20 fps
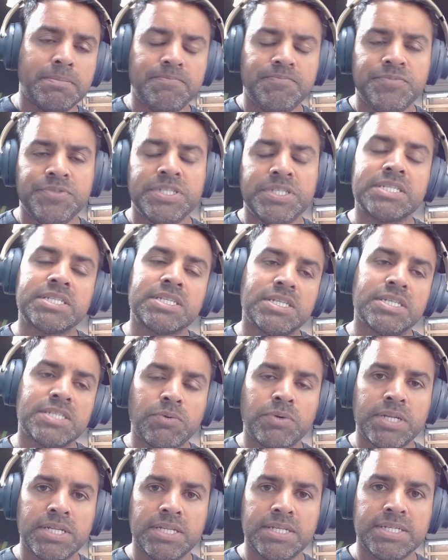just because I
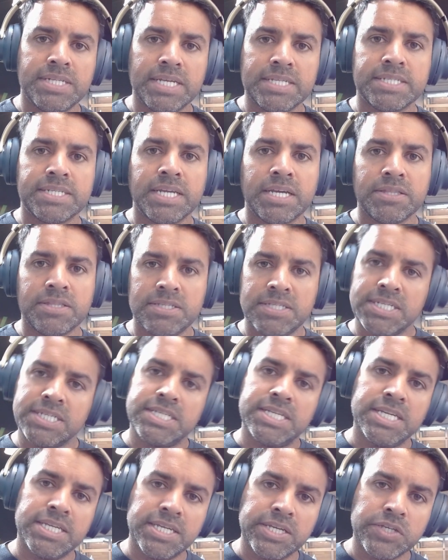wanted to test out the
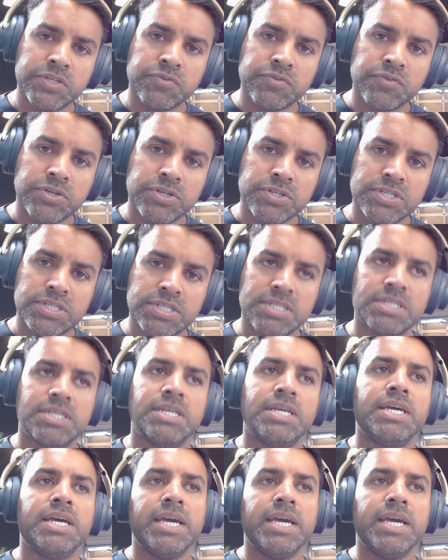16 gigs first